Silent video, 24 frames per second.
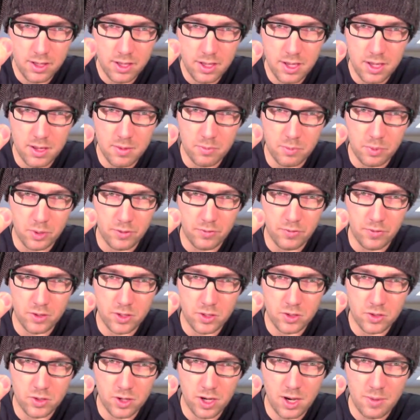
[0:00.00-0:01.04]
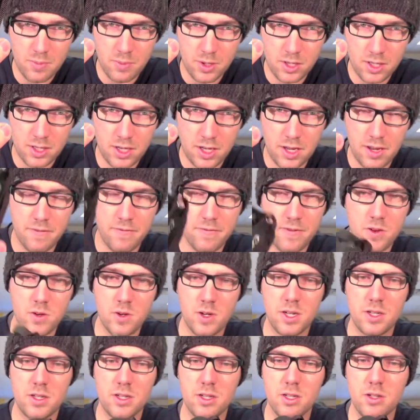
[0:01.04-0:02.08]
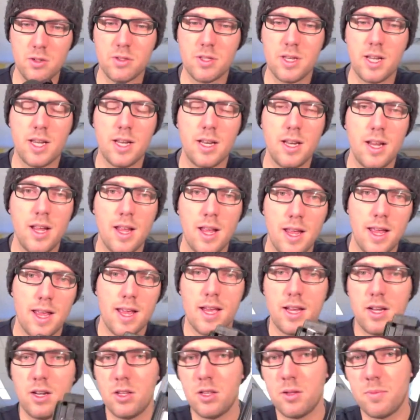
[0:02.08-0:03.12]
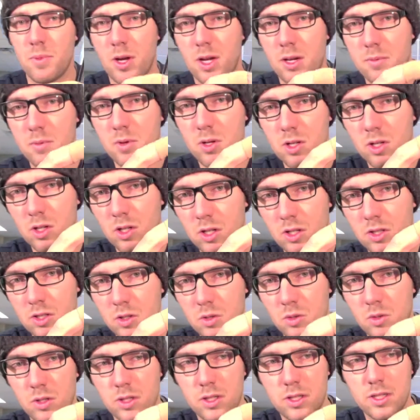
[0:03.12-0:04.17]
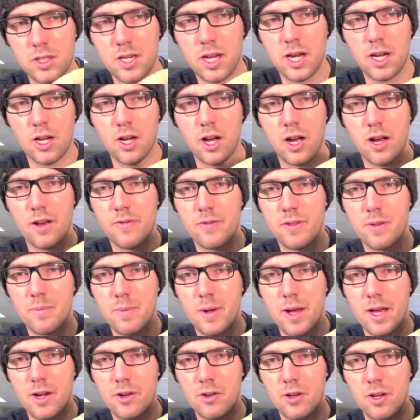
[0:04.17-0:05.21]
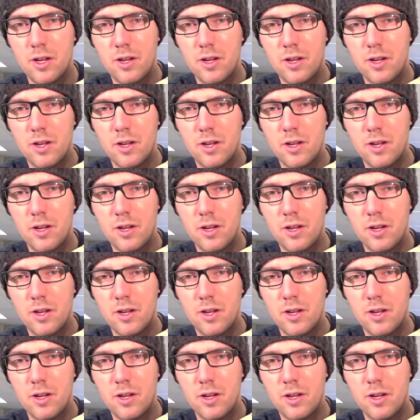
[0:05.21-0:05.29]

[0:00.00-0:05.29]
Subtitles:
input for the tripod if you need to use that, and on the bottom you can also take off the battery.